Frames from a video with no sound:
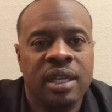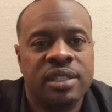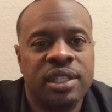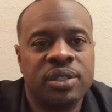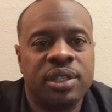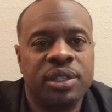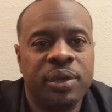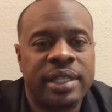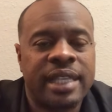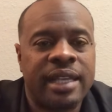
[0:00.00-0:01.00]
She's going to do
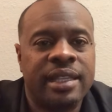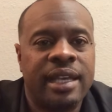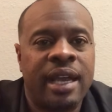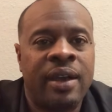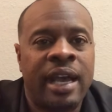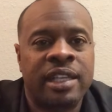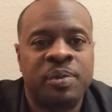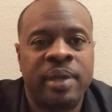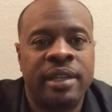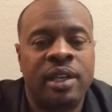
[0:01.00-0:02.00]
exactly how I
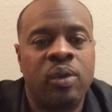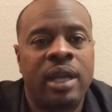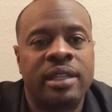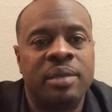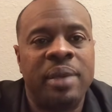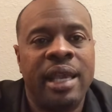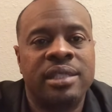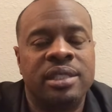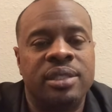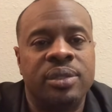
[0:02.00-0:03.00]
explained the quality man
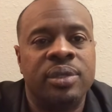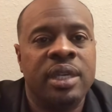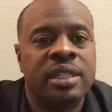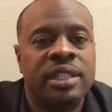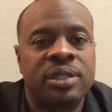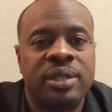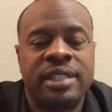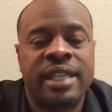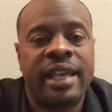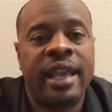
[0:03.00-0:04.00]
should do. She's going to
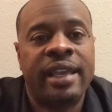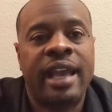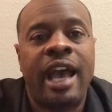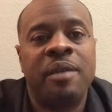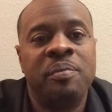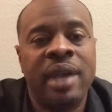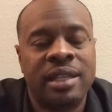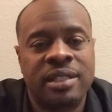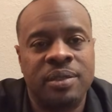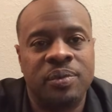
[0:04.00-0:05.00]
say, hey, I met
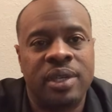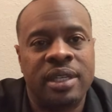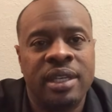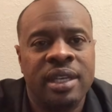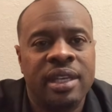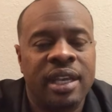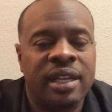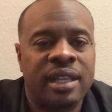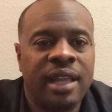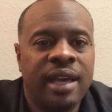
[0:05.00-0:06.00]
someone. And
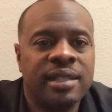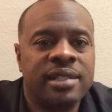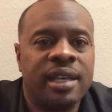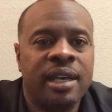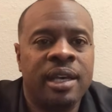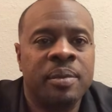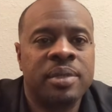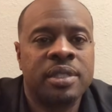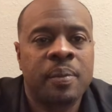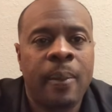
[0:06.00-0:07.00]
a lot of
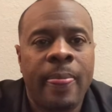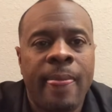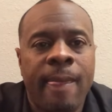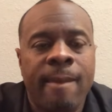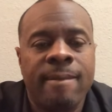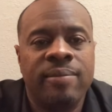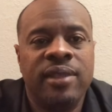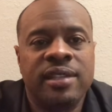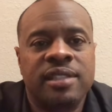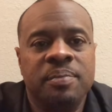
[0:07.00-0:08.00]
times,
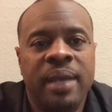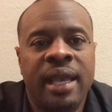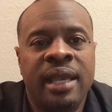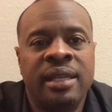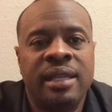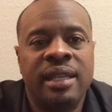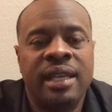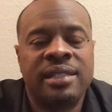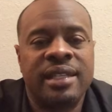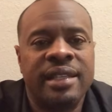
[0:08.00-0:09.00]
this man
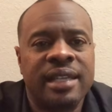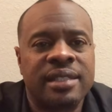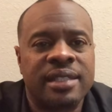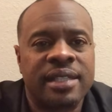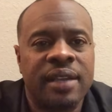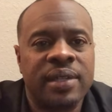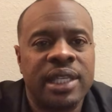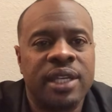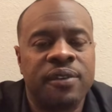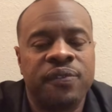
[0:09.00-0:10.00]
isn't
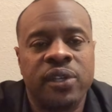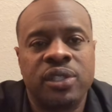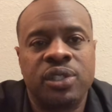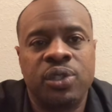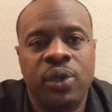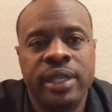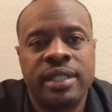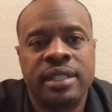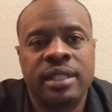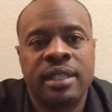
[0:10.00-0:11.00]
necessarily her first choice,